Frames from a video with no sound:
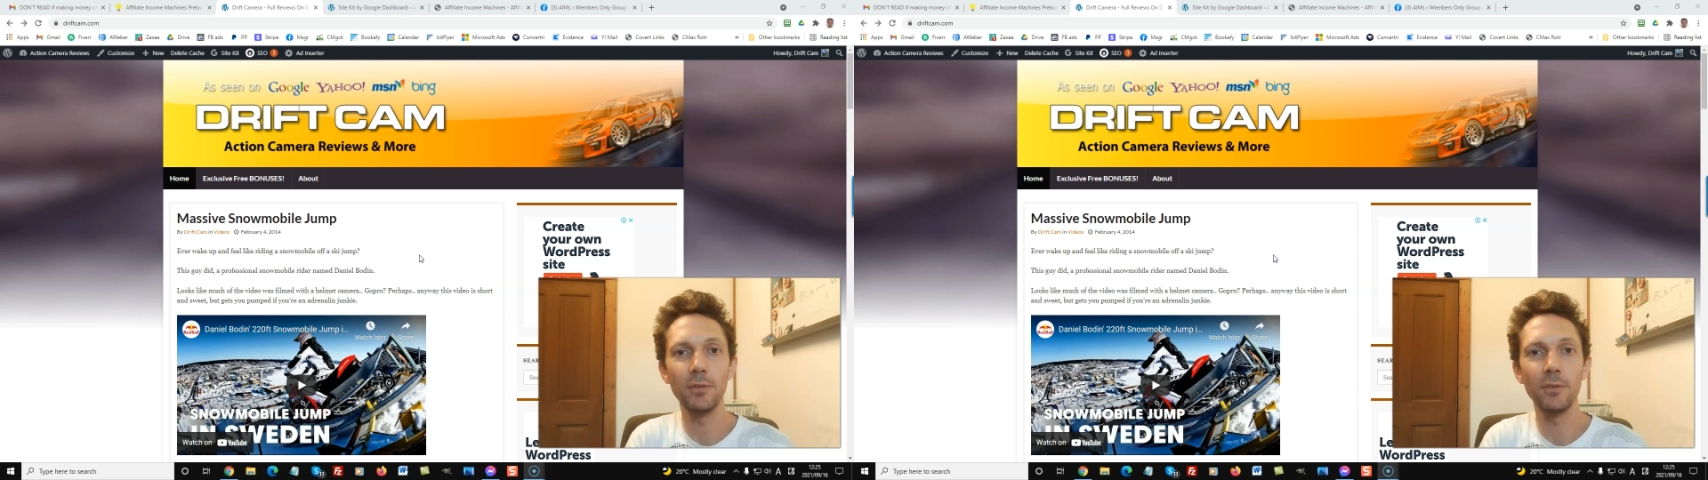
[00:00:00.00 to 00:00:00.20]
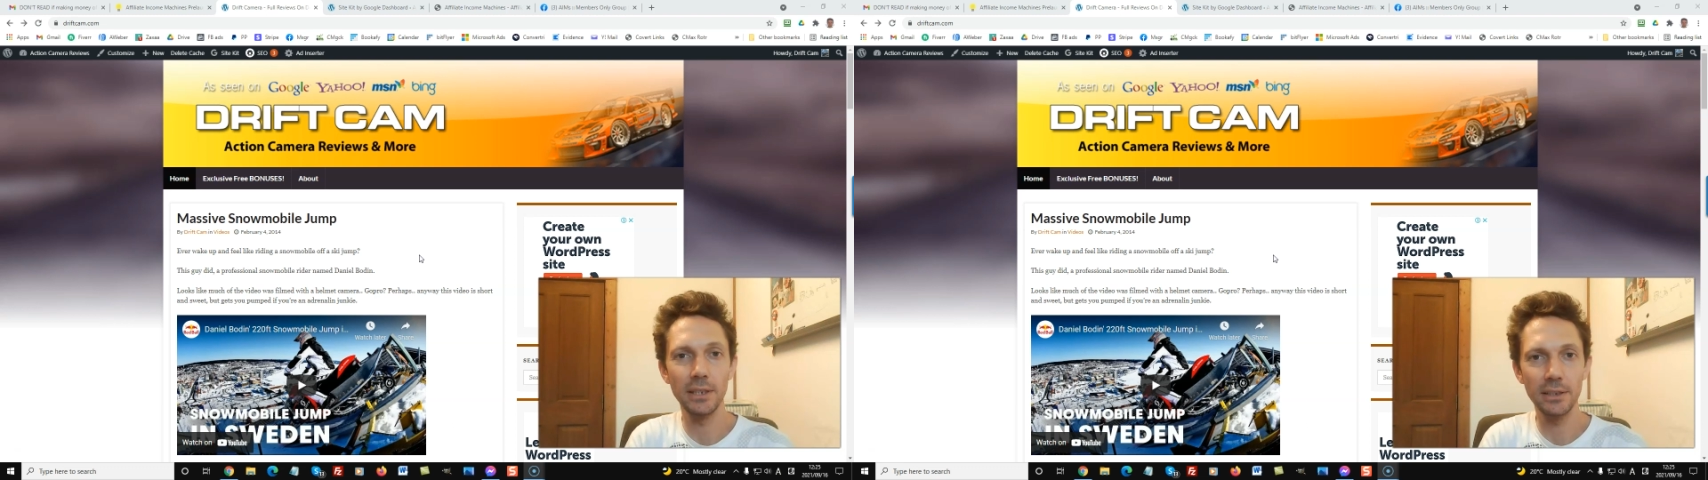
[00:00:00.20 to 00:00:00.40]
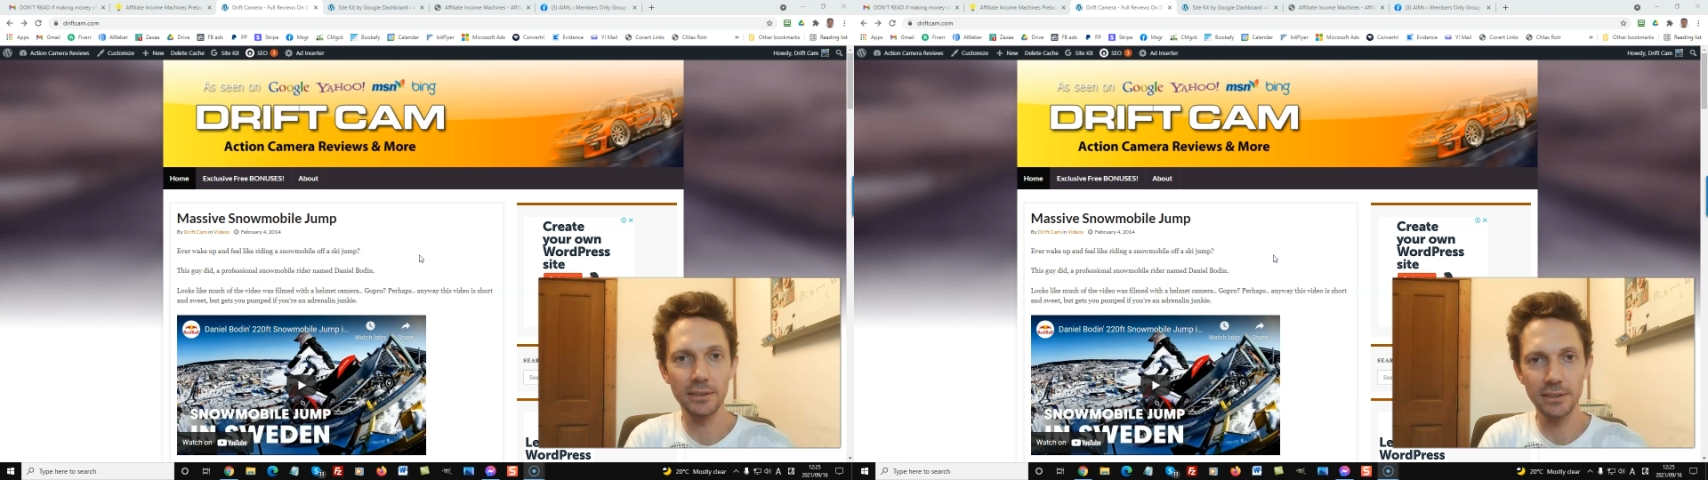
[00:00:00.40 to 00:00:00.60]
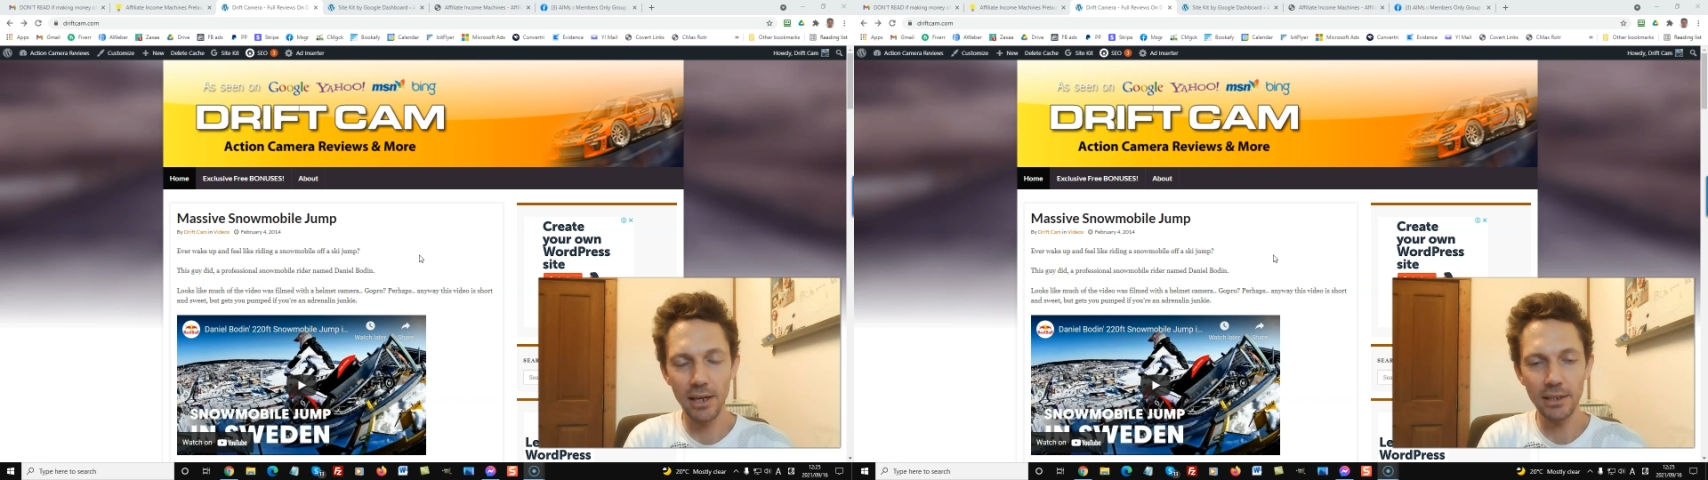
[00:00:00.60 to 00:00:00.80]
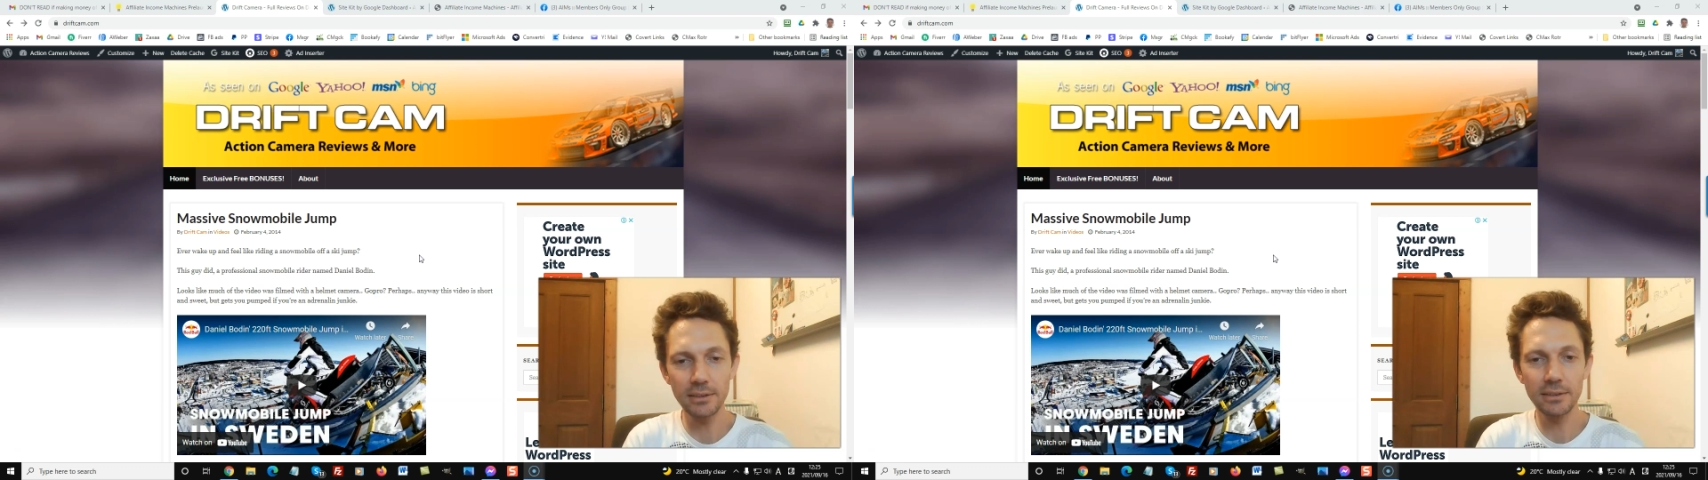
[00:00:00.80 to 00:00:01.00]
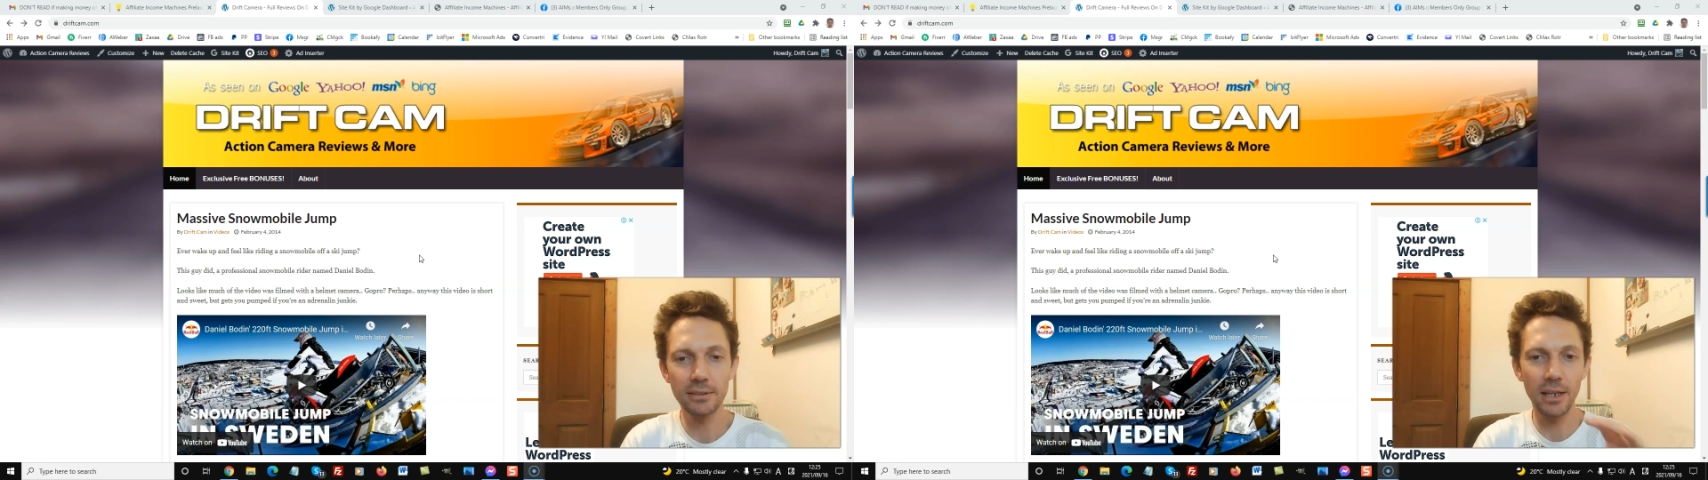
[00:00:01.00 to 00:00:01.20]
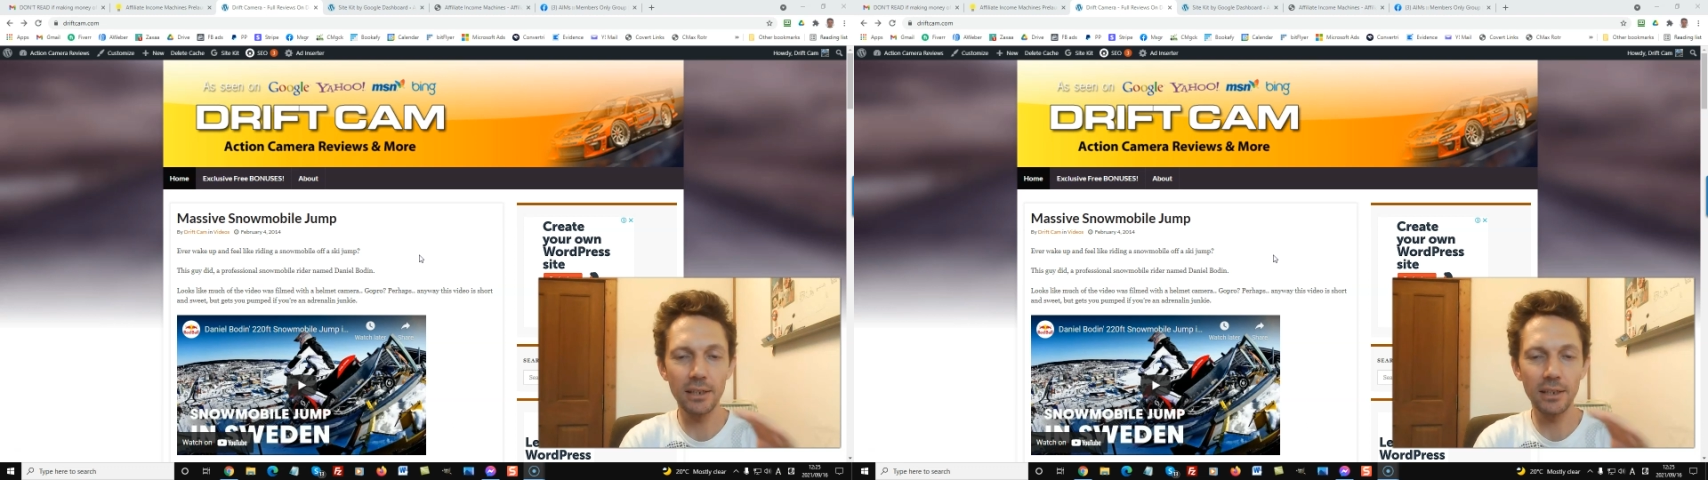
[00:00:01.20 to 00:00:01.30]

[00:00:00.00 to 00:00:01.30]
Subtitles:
affiliate sites,